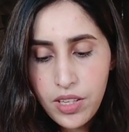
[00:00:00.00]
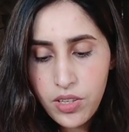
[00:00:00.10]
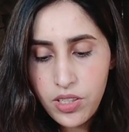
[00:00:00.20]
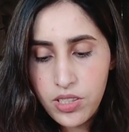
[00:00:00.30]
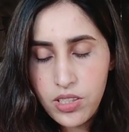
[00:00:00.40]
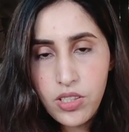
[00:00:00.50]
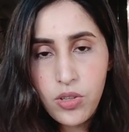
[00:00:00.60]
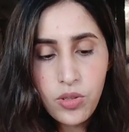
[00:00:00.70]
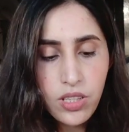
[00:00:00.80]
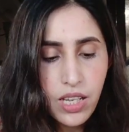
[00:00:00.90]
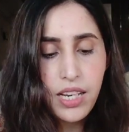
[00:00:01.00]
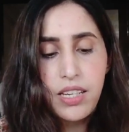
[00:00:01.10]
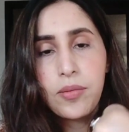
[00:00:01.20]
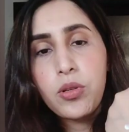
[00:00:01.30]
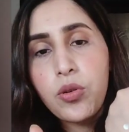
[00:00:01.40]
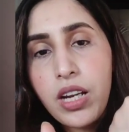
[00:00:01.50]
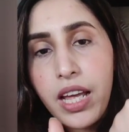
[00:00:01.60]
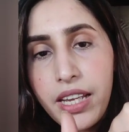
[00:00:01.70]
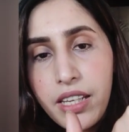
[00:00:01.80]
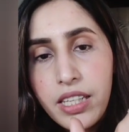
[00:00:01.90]
Because, that time you don't
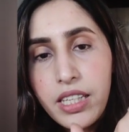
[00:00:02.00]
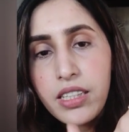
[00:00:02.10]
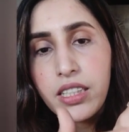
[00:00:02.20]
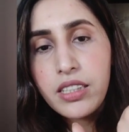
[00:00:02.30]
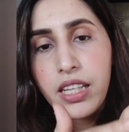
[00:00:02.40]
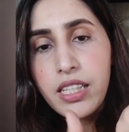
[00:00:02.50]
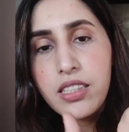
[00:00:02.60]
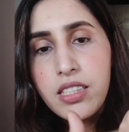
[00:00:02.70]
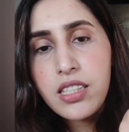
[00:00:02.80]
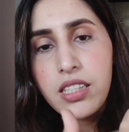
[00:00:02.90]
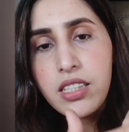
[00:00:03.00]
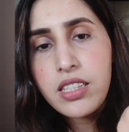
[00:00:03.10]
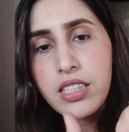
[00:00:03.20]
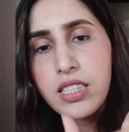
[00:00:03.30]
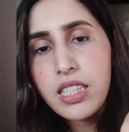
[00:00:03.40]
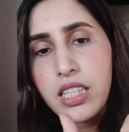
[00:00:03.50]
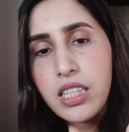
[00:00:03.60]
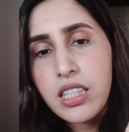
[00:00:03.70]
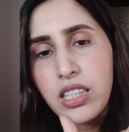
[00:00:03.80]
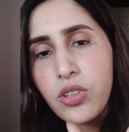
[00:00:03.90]
like anything that's
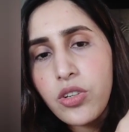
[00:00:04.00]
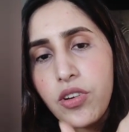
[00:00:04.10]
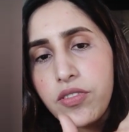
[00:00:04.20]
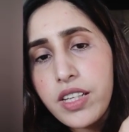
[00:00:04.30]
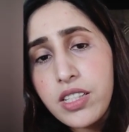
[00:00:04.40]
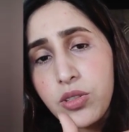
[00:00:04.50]
sticky on your face.